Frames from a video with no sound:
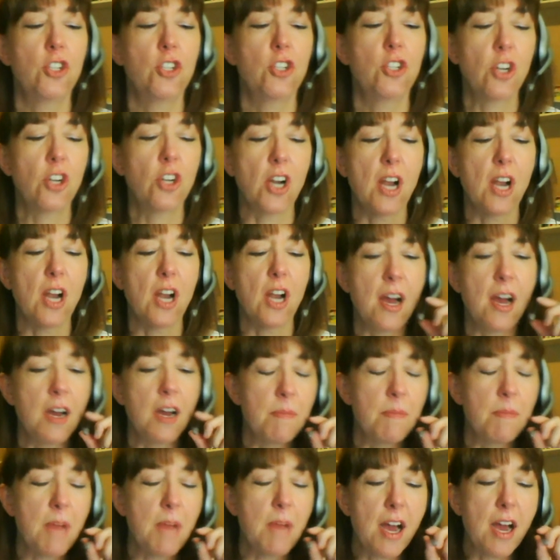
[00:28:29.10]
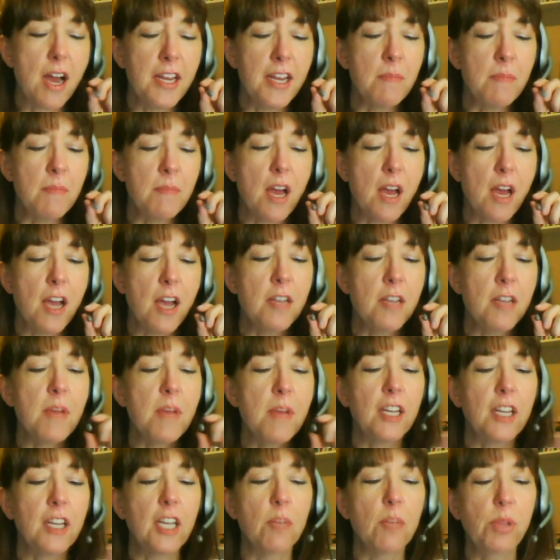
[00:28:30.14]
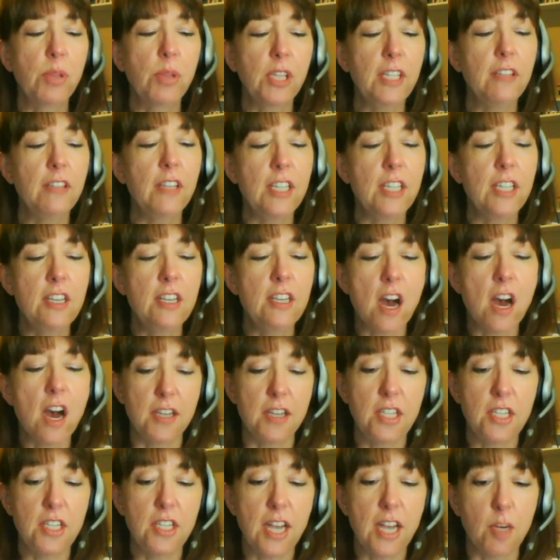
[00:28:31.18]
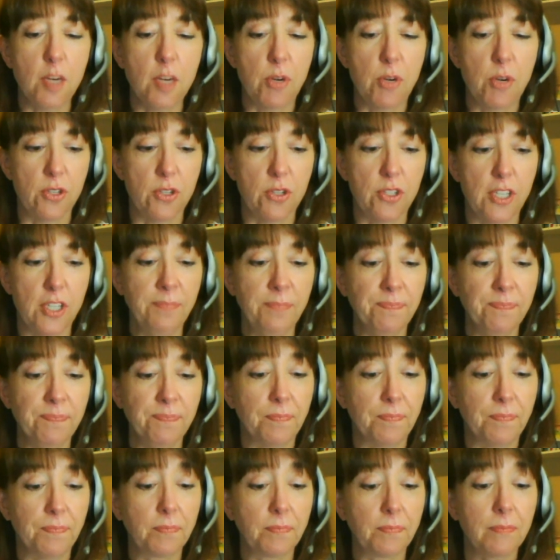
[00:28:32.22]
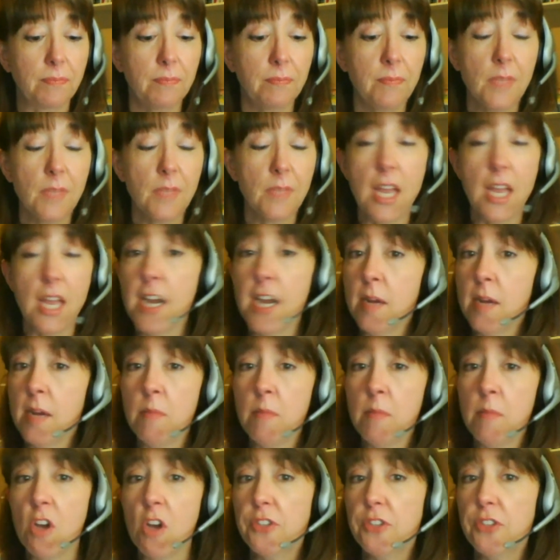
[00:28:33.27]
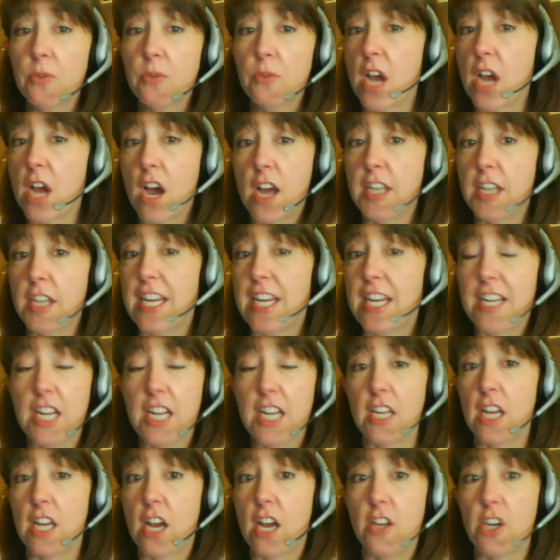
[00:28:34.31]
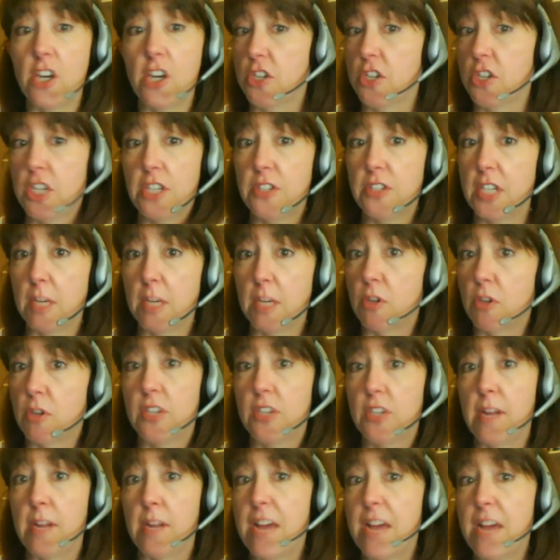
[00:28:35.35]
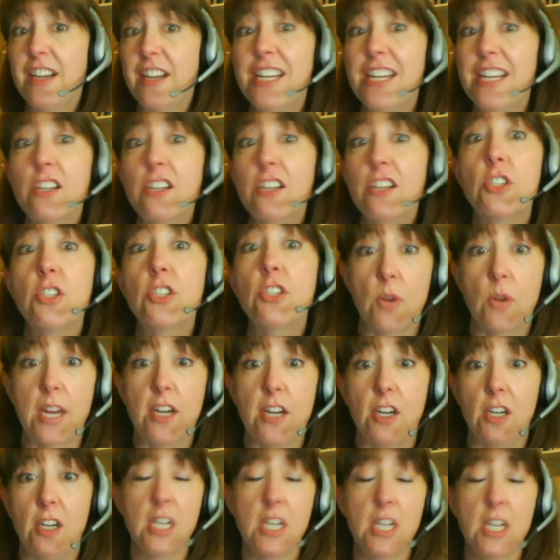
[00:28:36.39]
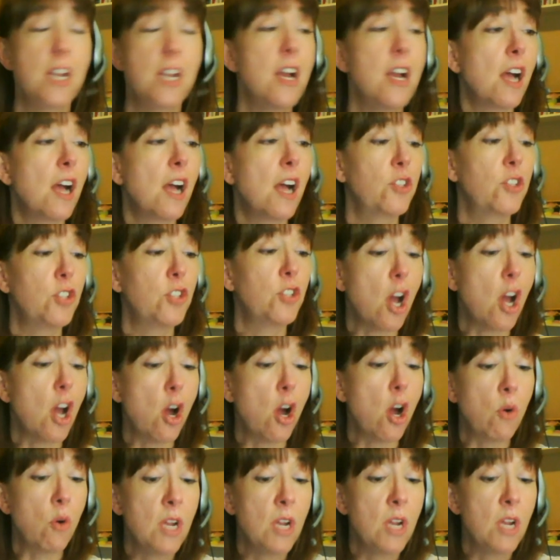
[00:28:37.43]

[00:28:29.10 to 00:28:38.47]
Sure. I am a completely non-tech person, and I am also not an artistic person. I'm not an illustrator. So